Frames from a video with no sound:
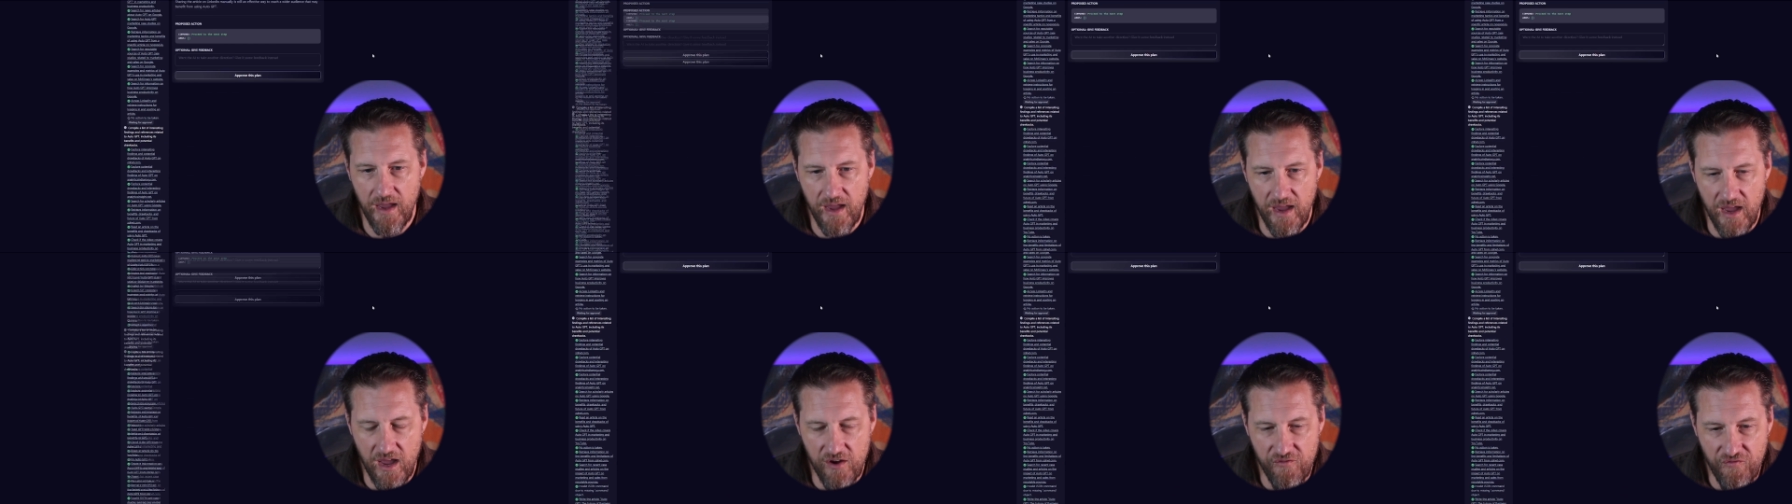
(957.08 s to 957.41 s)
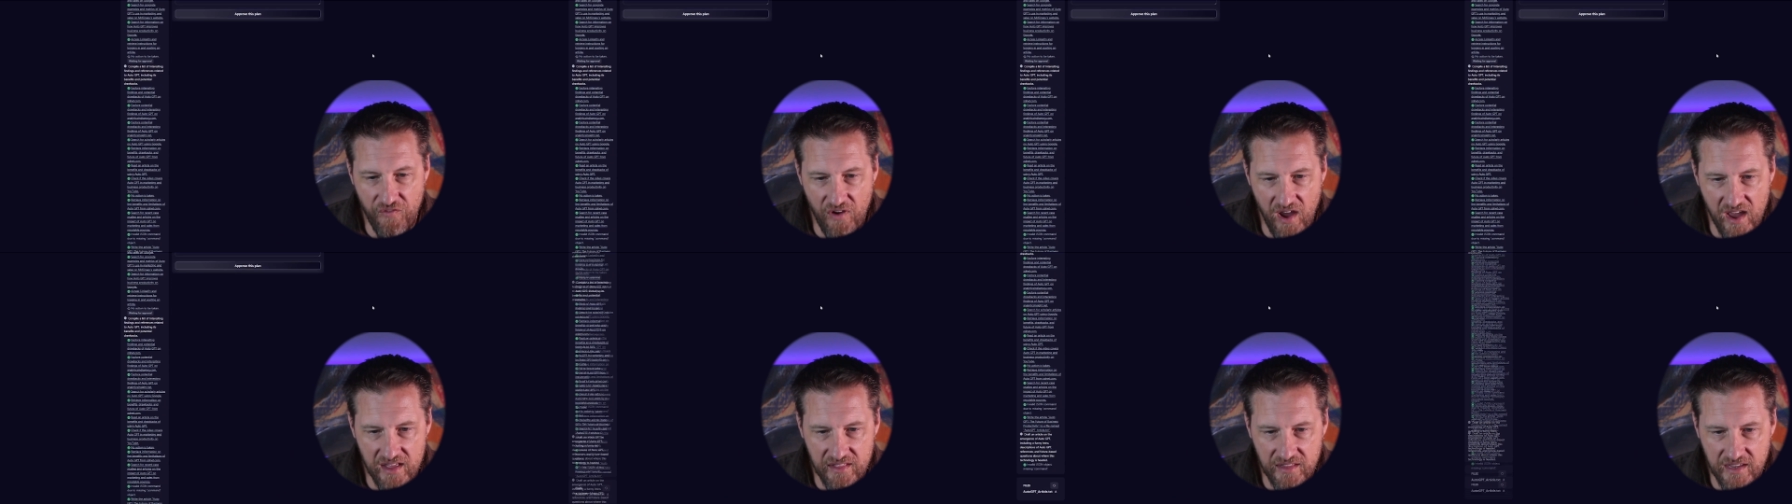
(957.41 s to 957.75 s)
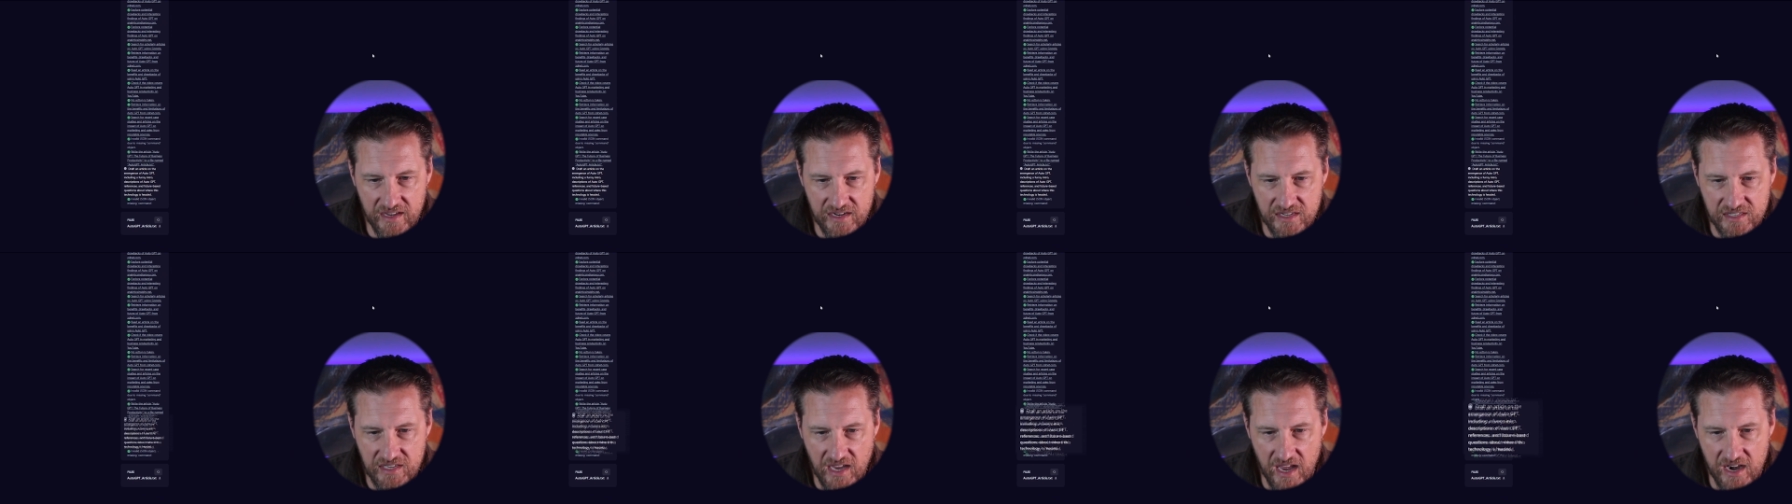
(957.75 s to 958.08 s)
And
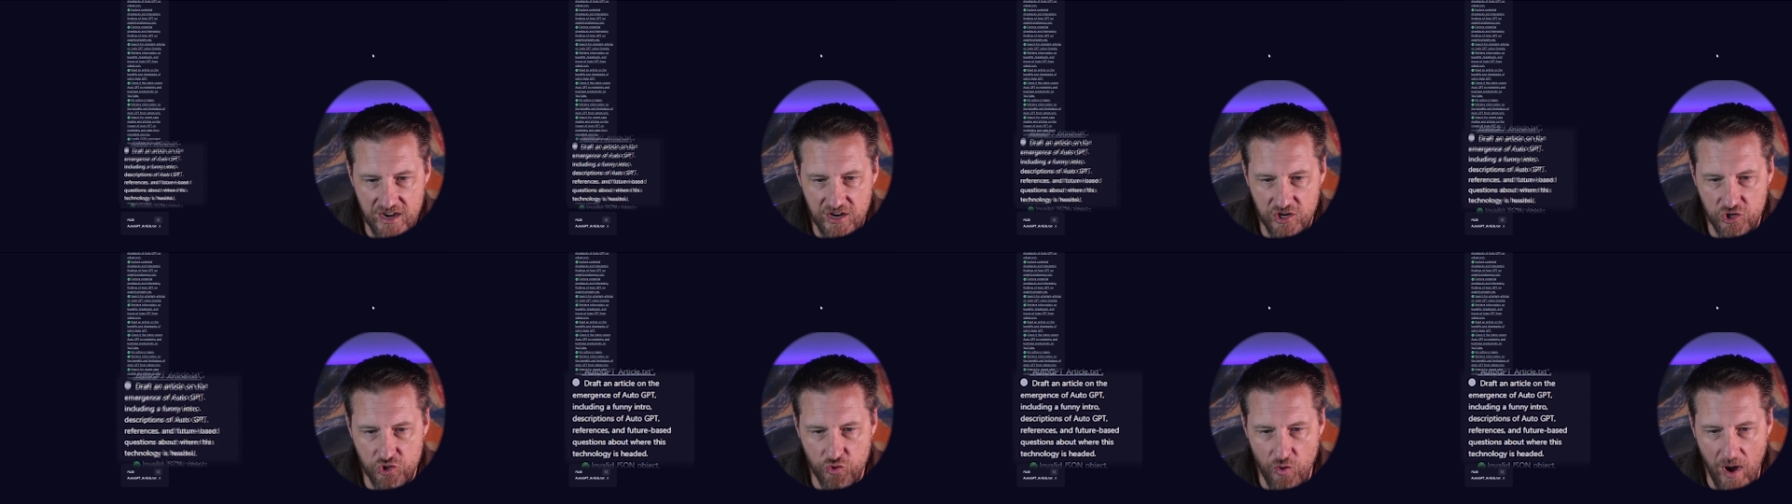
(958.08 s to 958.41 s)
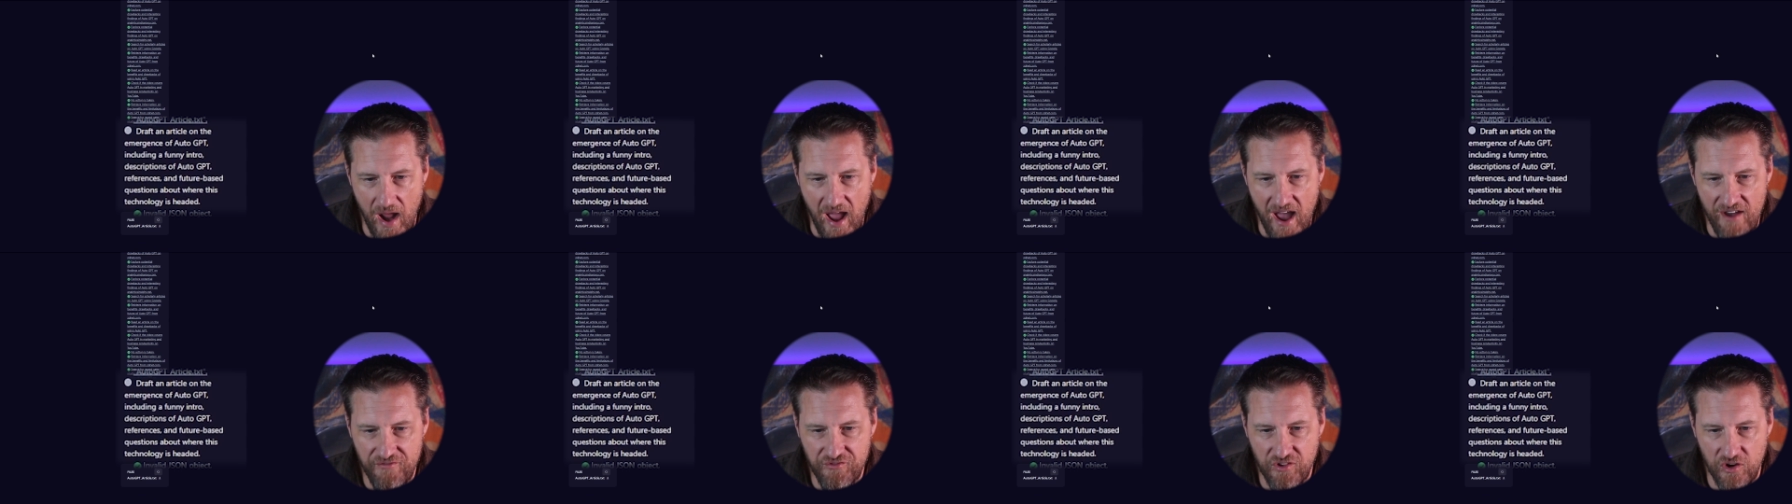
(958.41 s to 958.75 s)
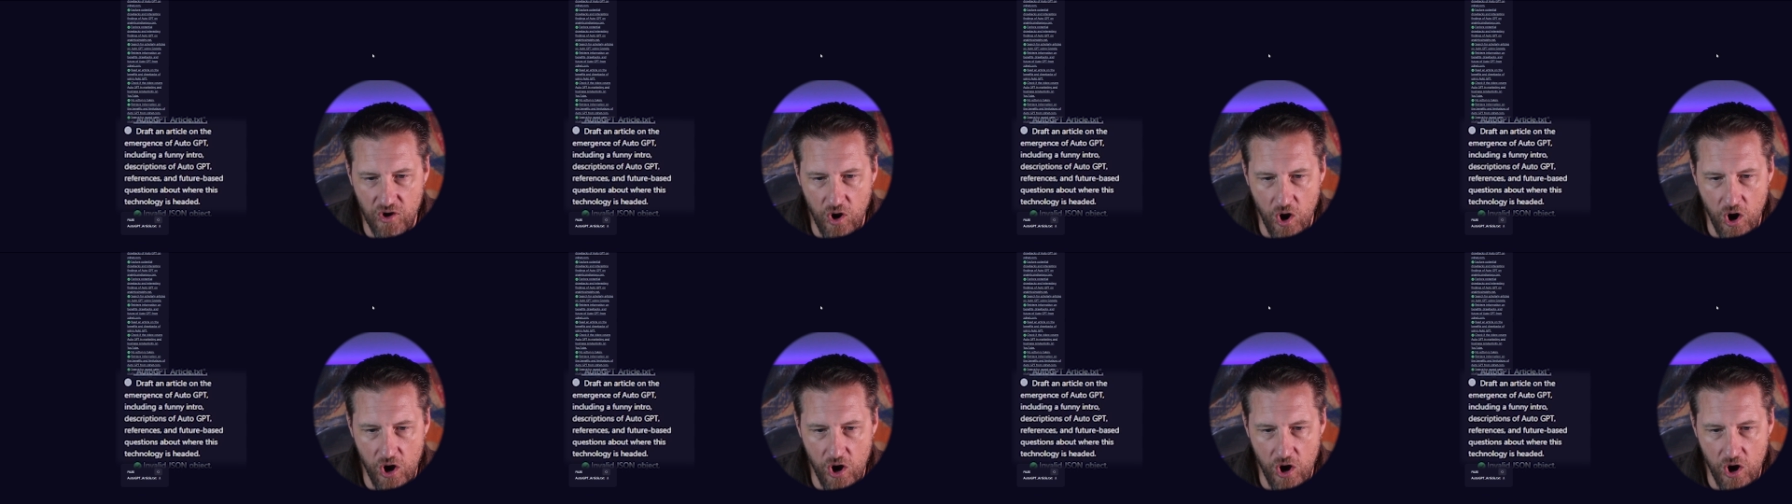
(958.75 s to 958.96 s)
finally, it decided to draft an